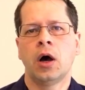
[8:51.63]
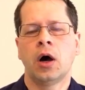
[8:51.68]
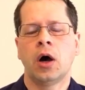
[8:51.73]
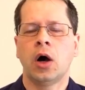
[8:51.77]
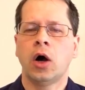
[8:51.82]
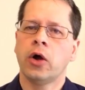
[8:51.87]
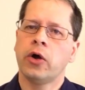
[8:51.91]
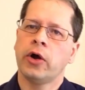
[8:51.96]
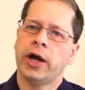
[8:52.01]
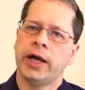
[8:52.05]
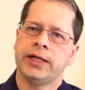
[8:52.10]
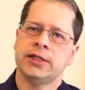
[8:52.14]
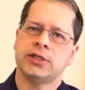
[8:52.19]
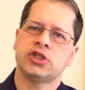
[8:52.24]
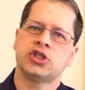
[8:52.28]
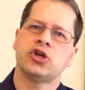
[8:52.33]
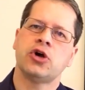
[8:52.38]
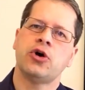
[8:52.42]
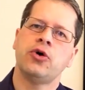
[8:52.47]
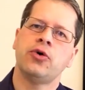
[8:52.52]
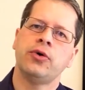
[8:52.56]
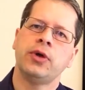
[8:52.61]
All right,
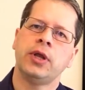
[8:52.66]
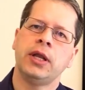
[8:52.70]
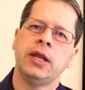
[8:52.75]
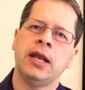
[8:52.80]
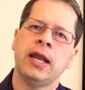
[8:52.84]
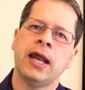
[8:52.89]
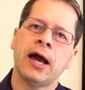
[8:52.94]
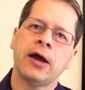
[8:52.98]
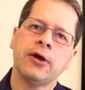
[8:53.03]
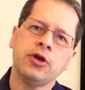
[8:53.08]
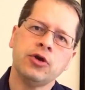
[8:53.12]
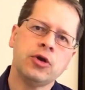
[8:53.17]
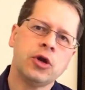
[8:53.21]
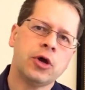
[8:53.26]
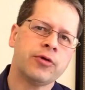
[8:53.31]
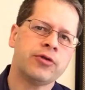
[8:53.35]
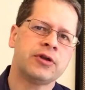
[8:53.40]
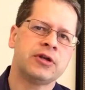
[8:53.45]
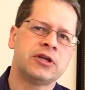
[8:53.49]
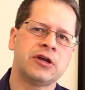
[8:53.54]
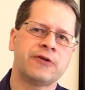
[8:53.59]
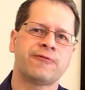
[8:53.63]
so now you know
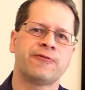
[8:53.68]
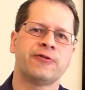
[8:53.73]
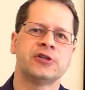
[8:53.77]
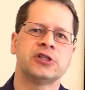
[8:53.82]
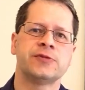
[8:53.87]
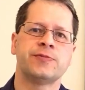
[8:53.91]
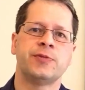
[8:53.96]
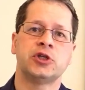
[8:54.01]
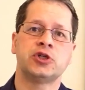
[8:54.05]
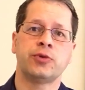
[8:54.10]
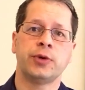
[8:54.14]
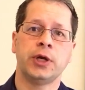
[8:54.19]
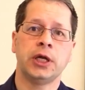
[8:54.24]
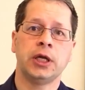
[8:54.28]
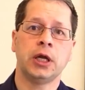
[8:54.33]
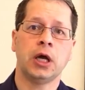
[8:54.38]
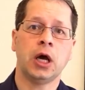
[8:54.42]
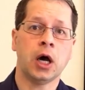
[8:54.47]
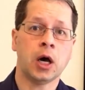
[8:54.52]
the difference between